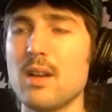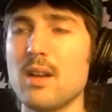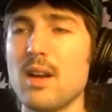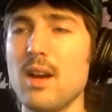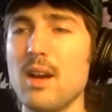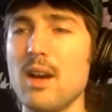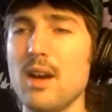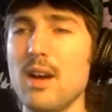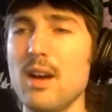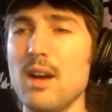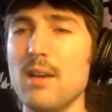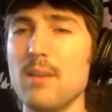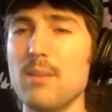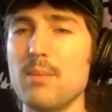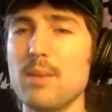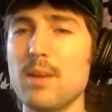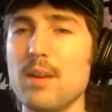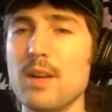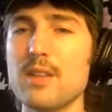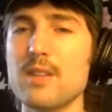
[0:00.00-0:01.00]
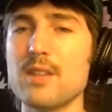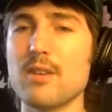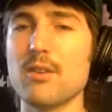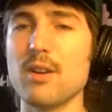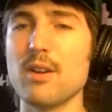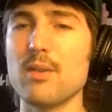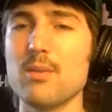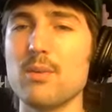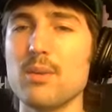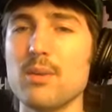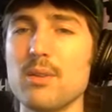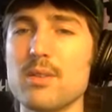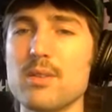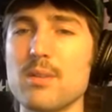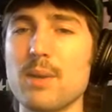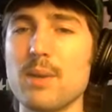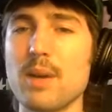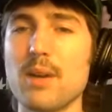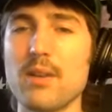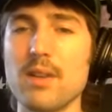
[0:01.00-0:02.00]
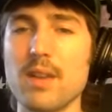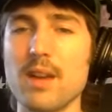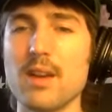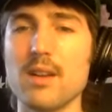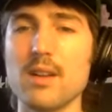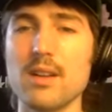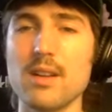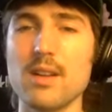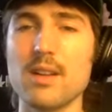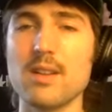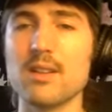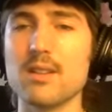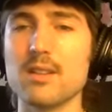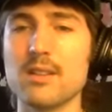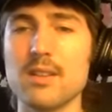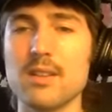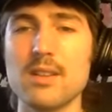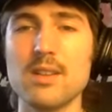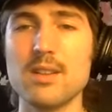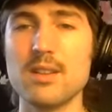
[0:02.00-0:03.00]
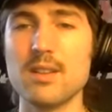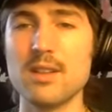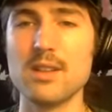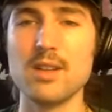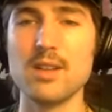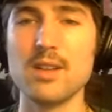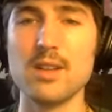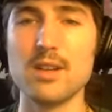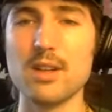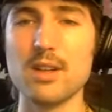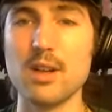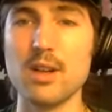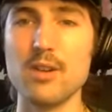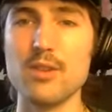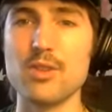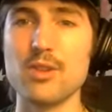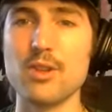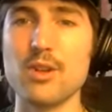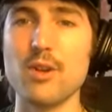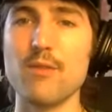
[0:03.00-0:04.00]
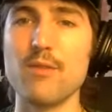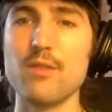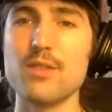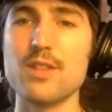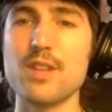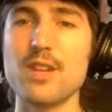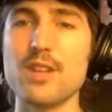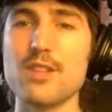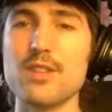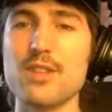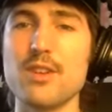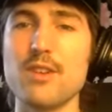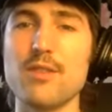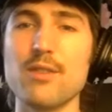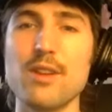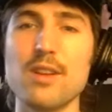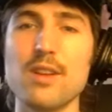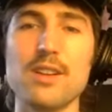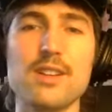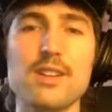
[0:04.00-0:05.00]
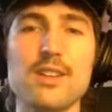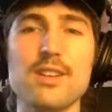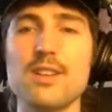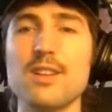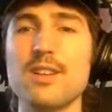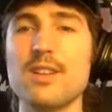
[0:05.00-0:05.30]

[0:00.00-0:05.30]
But it's incredible. It's about that like closure conversation of like